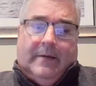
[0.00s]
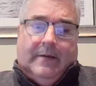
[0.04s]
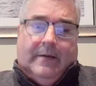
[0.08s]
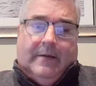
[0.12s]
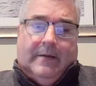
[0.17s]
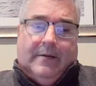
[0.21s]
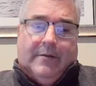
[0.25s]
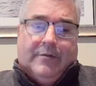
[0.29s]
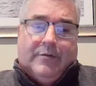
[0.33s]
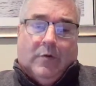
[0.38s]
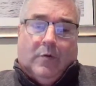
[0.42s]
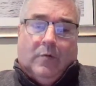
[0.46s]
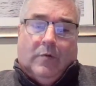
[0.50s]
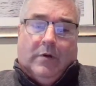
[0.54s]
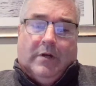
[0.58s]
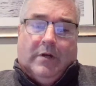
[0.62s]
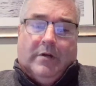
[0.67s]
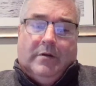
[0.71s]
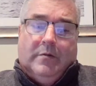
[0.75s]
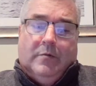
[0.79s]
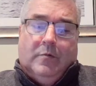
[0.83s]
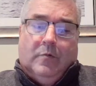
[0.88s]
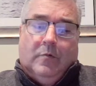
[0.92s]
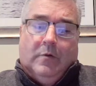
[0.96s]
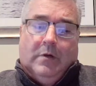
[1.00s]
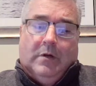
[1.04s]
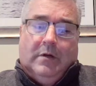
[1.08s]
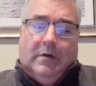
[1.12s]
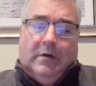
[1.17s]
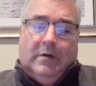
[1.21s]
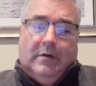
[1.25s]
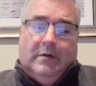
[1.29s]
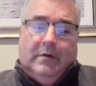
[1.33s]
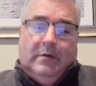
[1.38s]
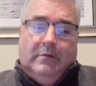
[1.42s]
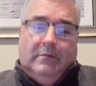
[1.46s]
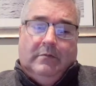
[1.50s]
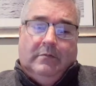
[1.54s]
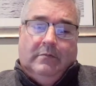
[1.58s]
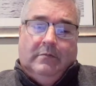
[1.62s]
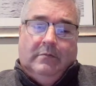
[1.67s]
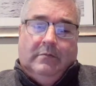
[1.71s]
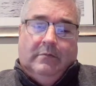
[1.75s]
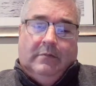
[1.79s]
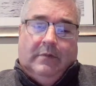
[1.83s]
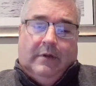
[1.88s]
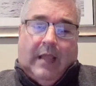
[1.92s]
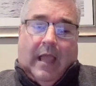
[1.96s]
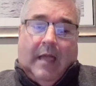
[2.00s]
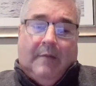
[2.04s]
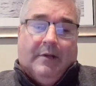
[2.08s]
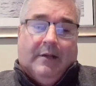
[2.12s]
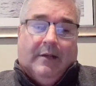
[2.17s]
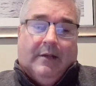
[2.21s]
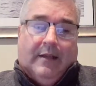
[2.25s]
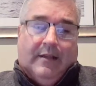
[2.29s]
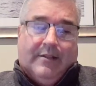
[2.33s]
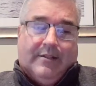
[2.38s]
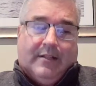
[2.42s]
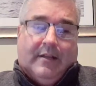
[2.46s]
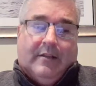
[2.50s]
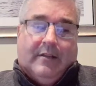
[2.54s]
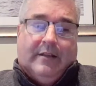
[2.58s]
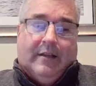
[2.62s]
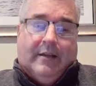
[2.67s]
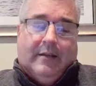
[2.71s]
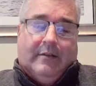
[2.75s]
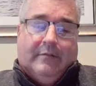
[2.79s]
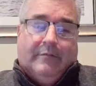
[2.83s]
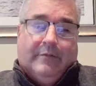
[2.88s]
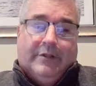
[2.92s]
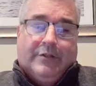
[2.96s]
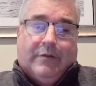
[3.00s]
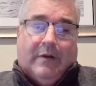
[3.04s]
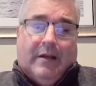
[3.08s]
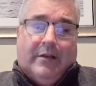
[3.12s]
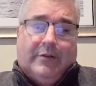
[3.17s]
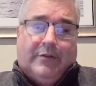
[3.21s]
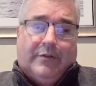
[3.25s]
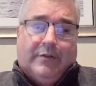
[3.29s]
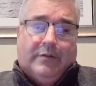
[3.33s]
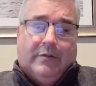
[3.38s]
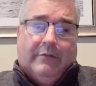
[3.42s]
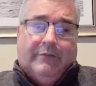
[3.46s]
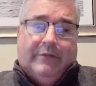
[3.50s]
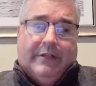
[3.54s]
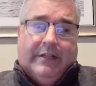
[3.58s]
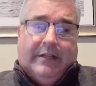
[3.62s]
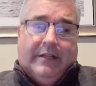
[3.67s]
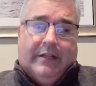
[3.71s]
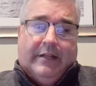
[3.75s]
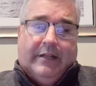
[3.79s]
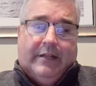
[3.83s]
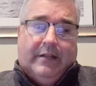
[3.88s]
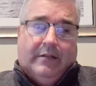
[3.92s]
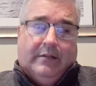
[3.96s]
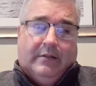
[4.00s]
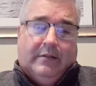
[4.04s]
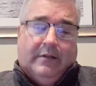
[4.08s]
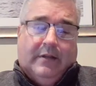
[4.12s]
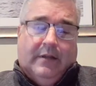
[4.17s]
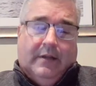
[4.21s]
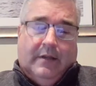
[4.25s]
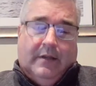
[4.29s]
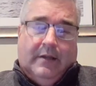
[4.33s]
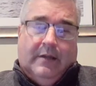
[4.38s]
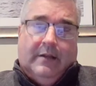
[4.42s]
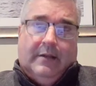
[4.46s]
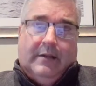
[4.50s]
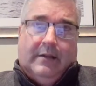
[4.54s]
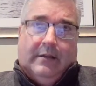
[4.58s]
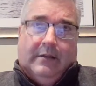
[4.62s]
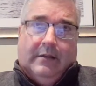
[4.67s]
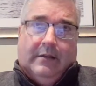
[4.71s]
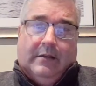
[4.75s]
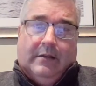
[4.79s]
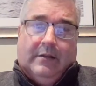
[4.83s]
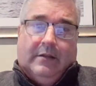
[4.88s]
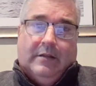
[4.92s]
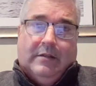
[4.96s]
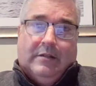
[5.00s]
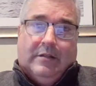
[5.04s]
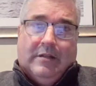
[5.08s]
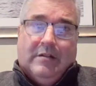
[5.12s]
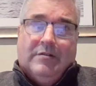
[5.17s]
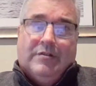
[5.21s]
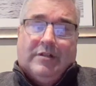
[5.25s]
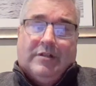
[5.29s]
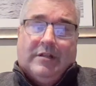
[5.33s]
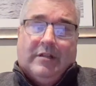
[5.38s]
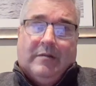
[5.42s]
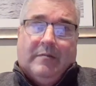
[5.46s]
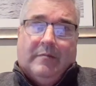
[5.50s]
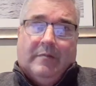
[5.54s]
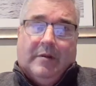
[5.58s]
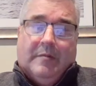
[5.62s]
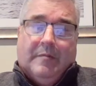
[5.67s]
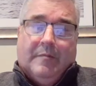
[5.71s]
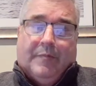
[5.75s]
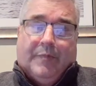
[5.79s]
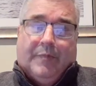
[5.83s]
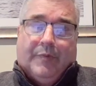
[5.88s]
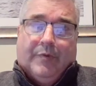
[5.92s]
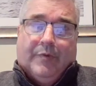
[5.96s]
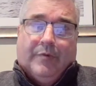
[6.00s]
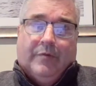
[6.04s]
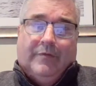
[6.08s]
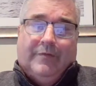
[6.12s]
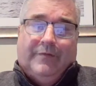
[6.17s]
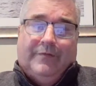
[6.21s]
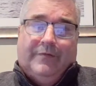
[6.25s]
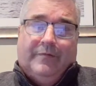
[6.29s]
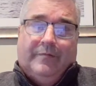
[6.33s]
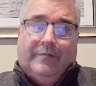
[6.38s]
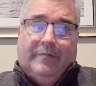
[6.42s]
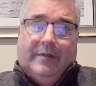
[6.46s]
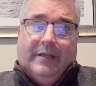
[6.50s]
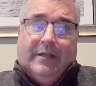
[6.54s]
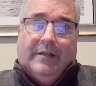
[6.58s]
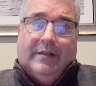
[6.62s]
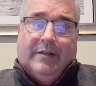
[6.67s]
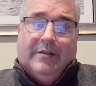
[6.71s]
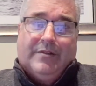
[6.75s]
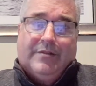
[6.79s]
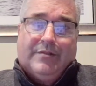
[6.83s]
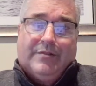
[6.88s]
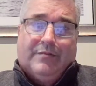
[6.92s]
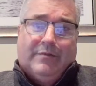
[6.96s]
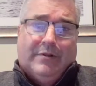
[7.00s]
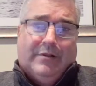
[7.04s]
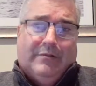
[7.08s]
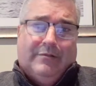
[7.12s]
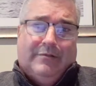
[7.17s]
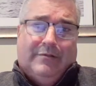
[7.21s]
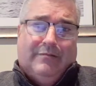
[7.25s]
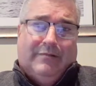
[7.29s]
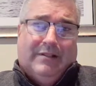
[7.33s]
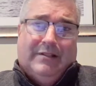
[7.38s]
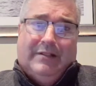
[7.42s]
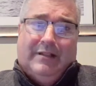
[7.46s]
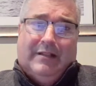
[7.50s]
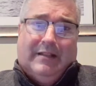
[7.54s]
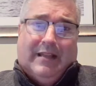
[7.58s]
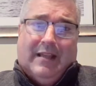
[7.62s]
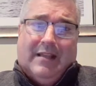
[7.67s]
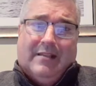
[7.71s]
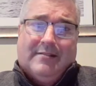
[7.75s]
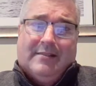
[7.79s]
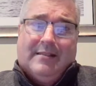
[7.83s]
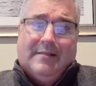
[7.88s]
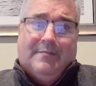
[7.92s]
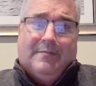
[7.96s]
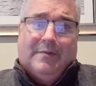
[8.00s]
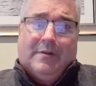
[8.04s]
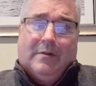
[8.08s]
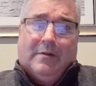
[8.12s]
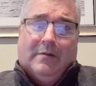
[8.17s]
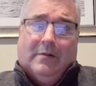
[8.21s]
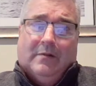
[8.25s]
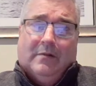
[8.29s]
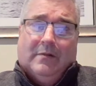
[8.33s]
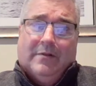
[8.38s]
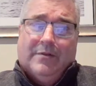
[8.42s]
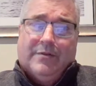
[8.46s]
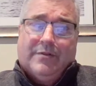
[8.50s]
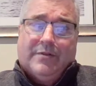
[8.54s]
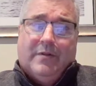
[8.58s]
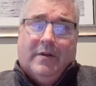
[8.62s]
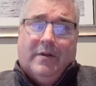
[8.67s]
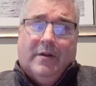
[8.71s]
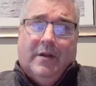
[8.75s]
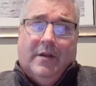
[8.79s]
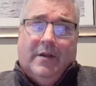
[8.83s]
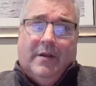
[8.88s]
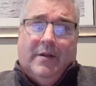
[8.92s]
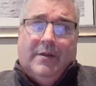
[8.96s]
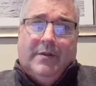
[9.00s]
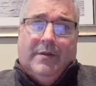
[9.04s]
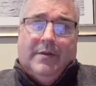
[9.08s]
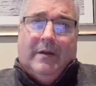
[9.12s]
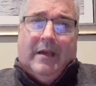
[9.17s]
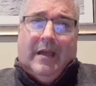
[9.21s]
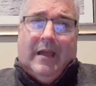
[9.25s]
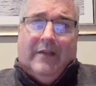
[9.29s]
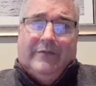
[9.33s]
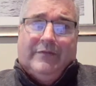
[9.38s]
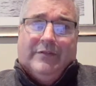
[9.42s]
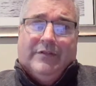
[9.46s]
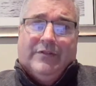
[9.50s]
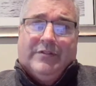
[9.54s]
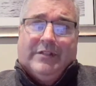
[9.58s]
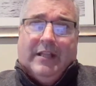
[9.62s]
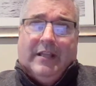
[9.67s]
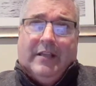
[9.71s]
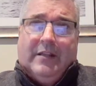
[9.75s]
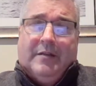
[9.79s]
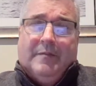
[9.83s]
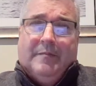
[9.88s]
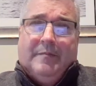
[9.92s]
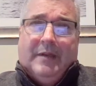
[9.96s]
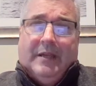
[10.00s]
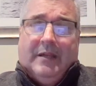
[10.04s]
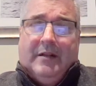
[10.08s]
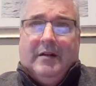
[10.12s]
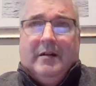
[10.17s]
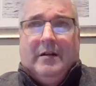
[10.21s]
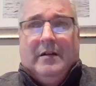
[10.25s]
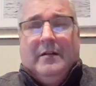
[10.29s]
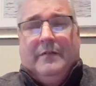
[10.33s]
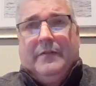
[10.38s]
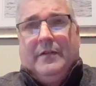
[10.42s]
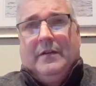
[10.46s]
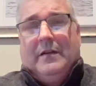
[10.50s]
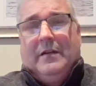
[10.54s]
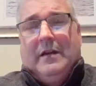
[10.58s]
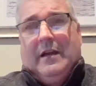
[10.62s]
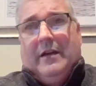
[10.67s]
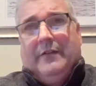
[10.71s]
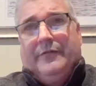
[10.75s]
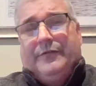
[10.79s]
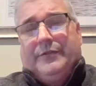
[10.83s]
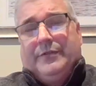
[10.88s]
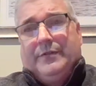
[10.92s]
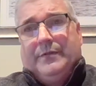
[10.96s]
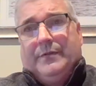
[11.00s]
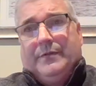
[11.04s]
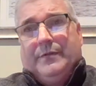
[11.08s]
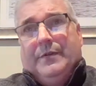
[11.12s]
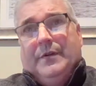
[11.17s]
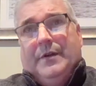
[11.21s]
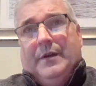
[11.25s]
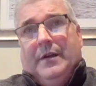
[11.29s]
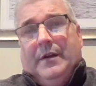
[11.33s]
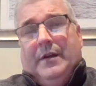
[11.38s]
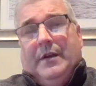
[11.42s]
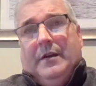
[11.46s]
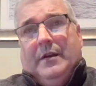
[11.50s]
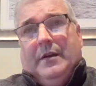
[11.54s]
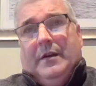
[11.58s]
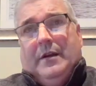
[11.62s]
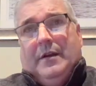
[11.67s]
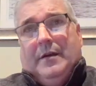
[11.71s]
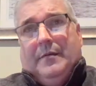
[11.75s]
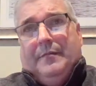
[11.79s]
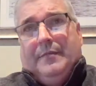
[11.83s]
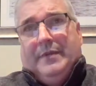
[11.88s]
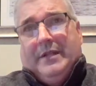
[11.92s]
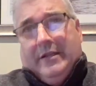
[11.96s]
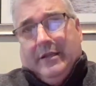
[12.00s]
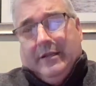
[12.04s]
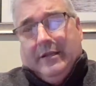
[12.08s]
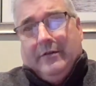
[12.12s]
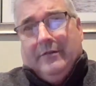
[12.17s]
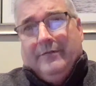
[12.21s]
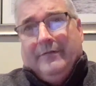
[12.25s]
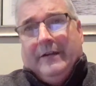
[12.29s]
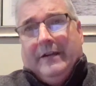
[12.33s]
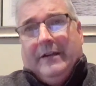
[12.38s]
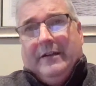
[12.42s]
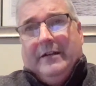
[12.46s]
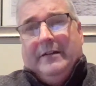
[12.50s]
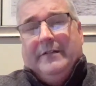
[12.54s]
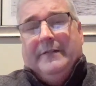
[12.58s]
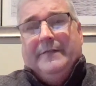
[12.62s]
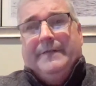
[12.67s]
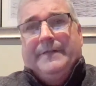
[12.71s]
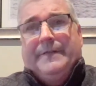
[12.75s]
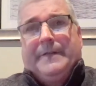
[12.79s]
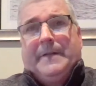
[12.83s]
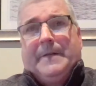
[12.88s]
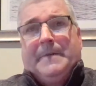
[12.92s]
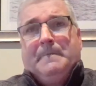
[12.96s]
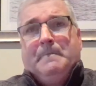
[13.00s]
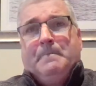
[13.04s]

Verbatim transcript: Uh, so we're we're capitalizing on that. We try to every day and and continuously improve because re- you really can't sleep in your laurels. You you have to stay competitive. You have to uh, be innovative,